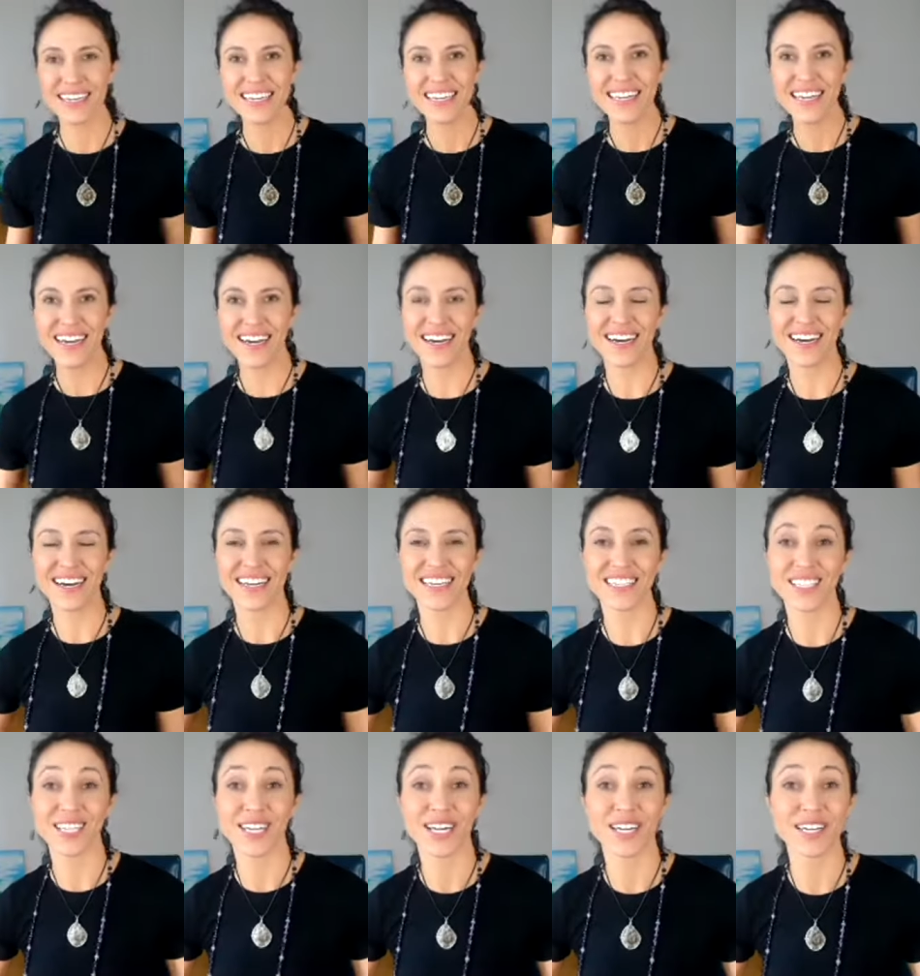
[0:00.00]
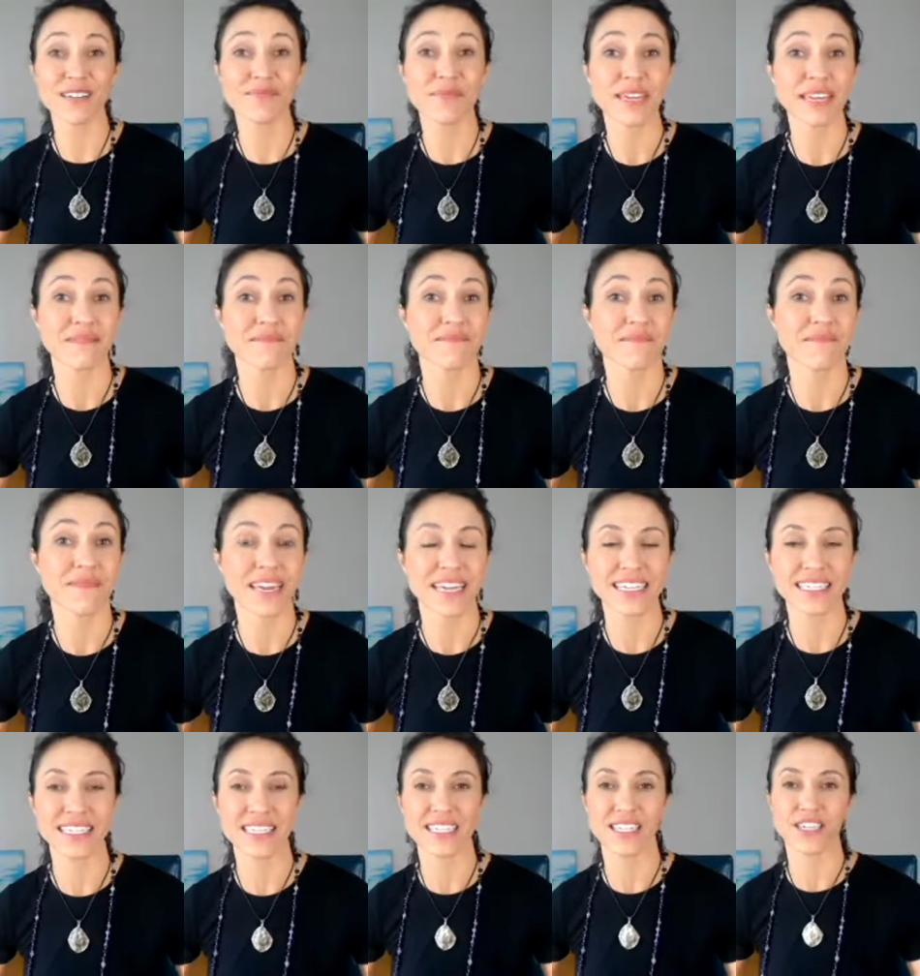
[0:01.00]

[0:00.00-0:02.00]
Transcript: Uh, it's going to be amazing.